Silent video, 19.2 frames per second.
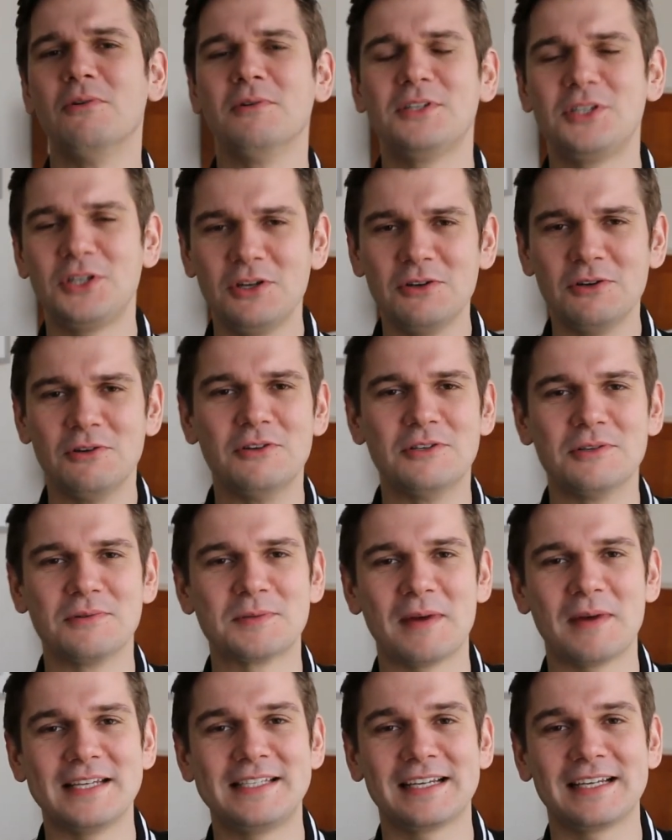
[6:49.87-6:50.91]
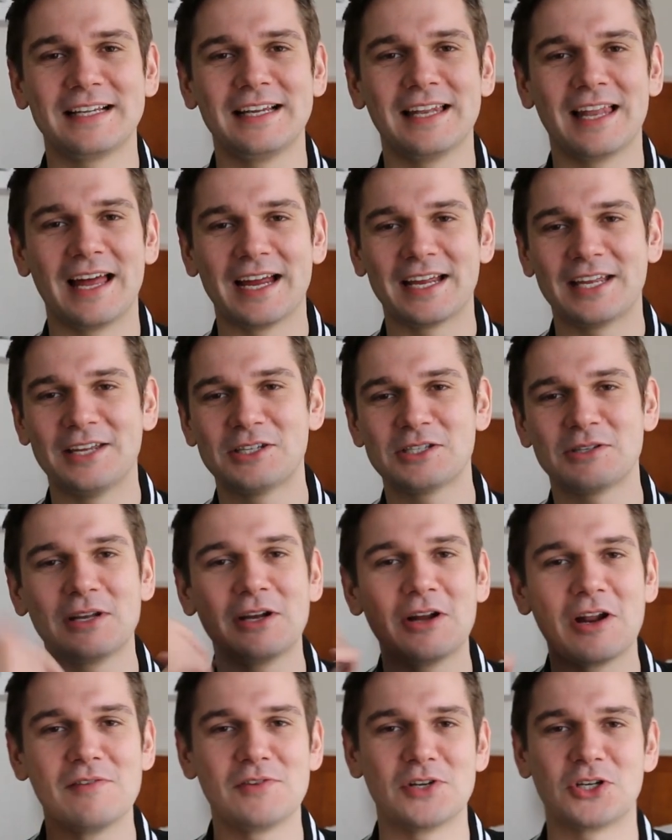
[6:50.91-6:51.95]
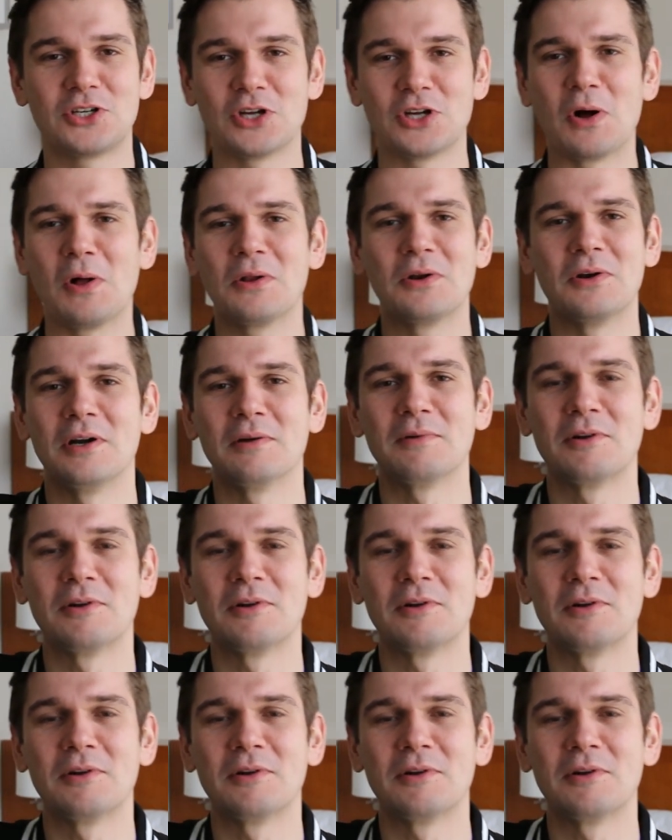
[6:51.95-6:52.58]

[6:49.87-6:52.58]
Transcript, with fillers: It was huge. It was basically like you slid it over your shoulder and